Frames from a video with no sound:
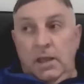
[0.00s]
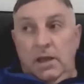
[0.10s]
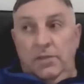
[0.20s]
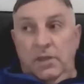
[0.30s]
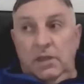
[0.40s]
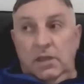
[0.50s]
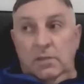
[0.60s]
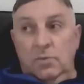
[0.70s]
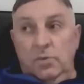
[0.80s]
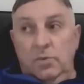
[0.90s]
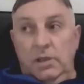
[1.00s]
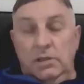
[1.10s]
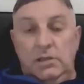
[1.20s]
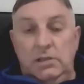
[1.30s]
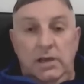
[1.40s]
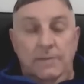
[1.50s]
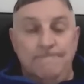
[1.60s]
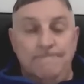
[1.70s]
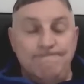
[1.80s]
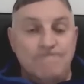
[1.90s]
I think at the moment in
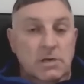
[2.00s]
time,